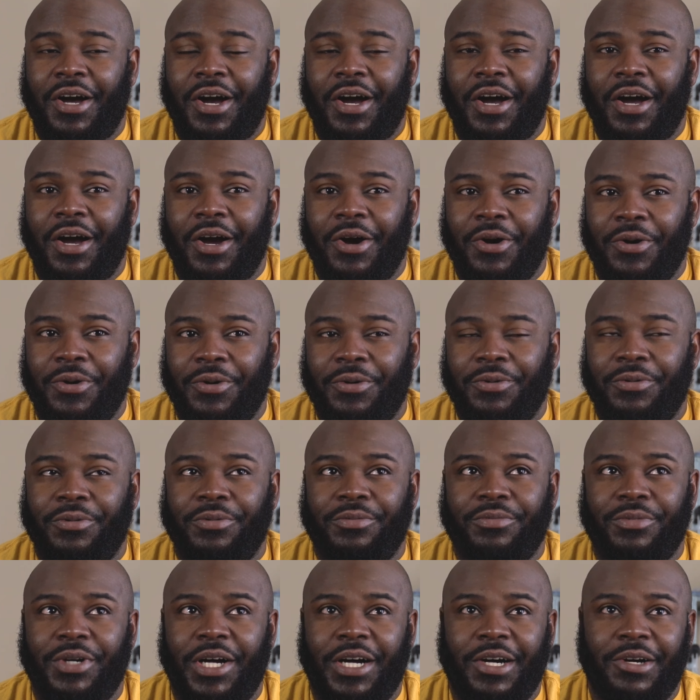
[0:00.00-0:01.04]
a
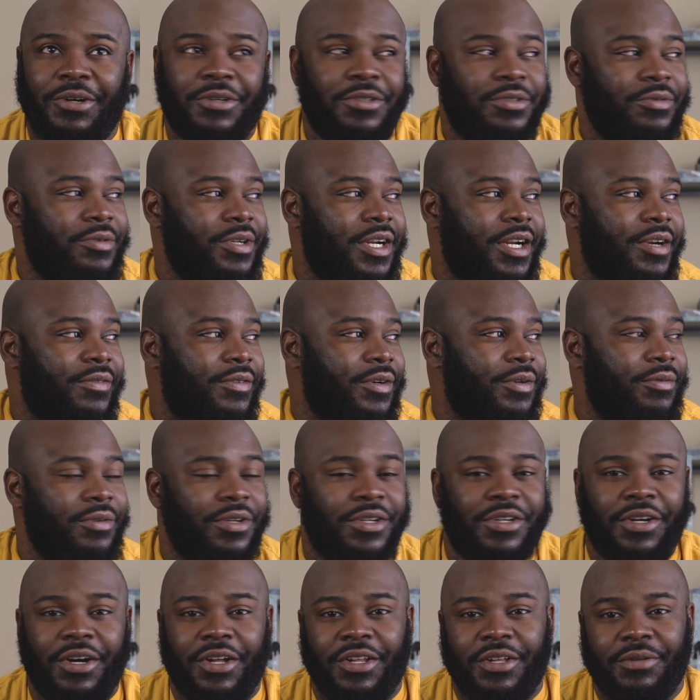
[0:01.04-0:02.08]
home, house, whatever you want
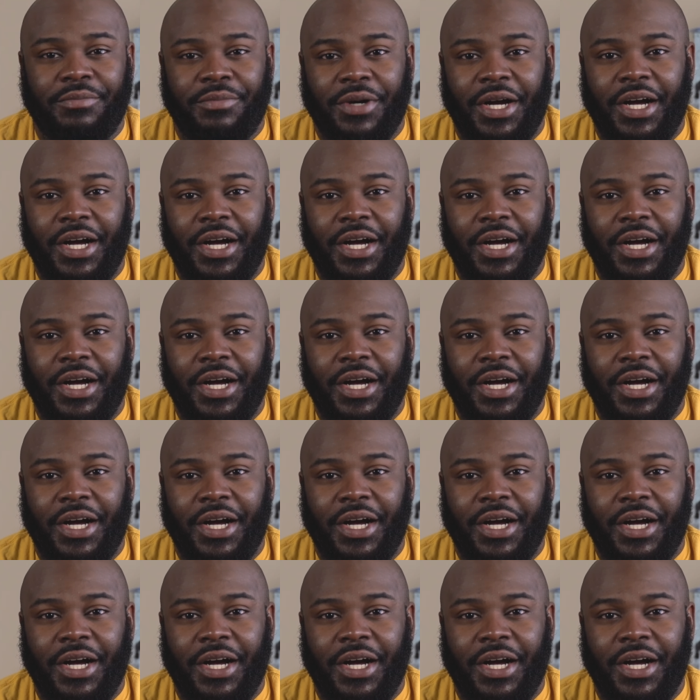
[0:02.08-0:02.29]
to call it,